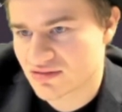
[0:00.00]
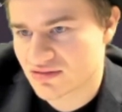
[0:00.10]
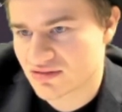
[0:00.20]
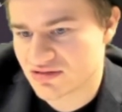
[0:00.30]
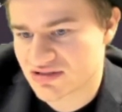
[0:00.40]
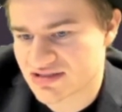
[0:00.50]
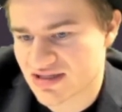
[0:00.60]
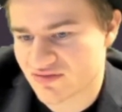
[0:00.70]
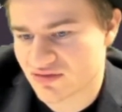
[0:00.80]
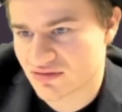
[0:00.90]
king
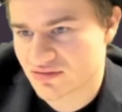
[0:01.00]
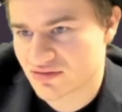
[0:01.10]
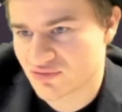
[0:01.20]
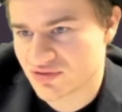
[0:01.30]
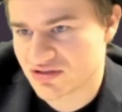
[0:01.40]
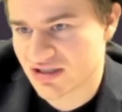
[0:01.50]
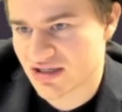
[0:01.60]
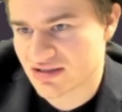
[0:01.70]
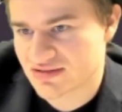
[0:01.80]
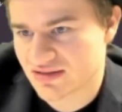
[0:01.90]
g7, queen
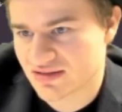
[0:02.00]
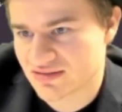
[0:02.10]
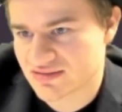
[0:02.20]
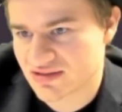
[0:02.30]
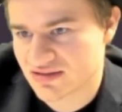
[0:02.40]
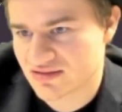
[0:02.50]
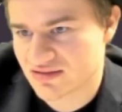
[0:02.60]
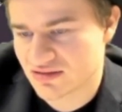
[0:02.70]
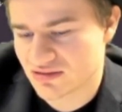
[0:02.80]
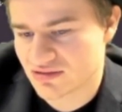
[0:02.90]
g8, and then take
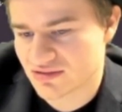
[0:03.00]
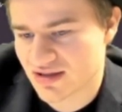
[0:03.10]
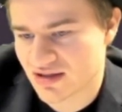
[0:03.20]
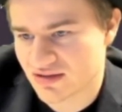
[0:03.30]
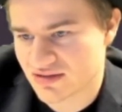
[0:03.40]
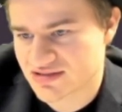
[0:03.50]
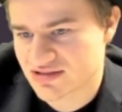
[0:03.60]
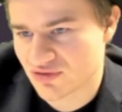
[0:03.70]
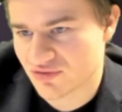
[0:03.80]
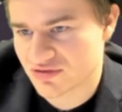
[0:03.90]
here, and it's
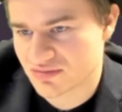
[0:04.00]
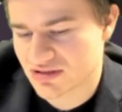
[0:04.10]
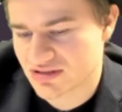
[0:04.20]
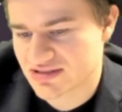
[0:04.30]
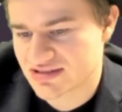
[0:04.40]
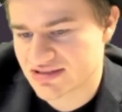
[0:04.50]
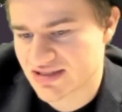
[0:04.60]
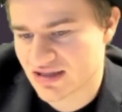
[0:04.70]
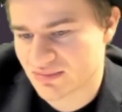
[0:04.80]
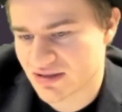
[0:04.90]
going to be
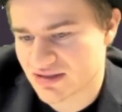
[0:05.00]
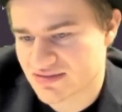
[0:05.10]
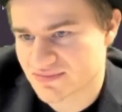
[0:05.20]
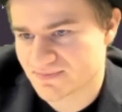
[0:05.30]
stalemate.